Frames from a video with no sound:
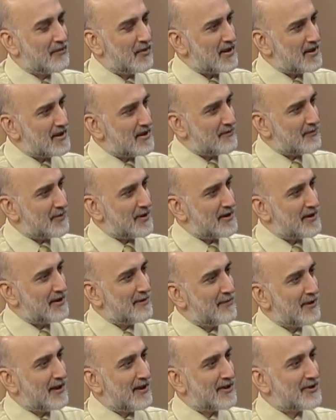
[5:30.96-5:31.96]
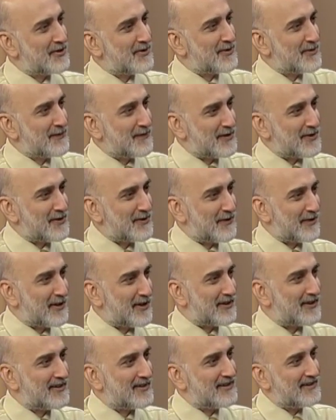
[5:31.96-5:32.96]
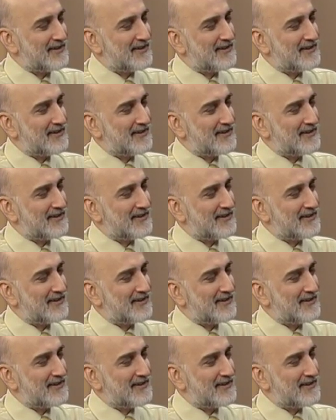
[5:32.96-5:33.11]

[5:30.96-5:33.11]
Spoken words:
What are the implications of this, you think?